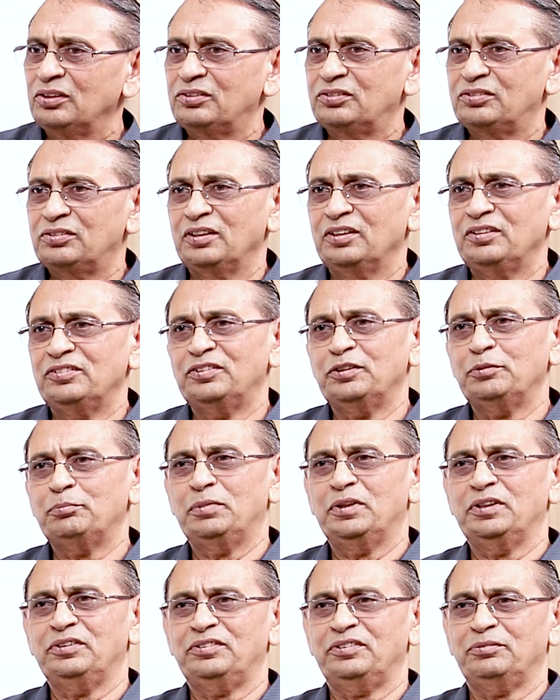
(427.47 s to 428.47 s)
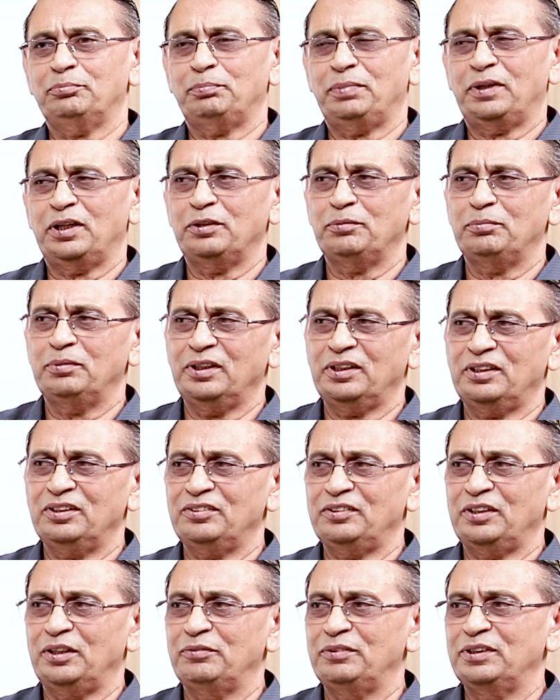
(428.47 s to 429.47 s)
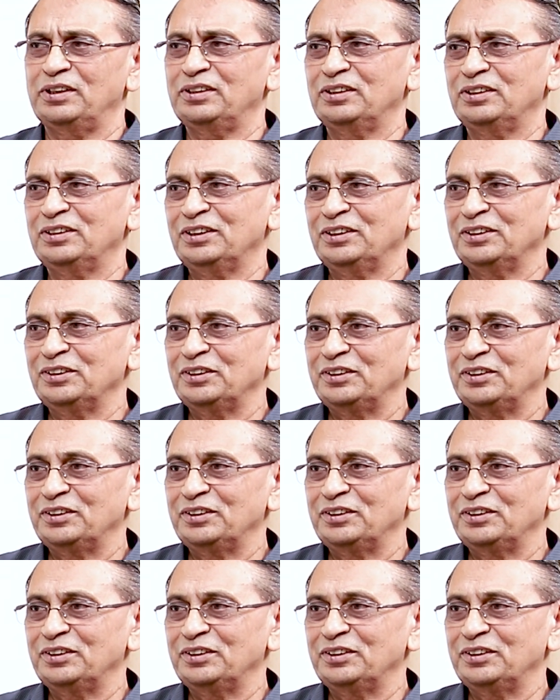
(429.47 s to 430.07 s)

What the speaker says: CNC press brake is having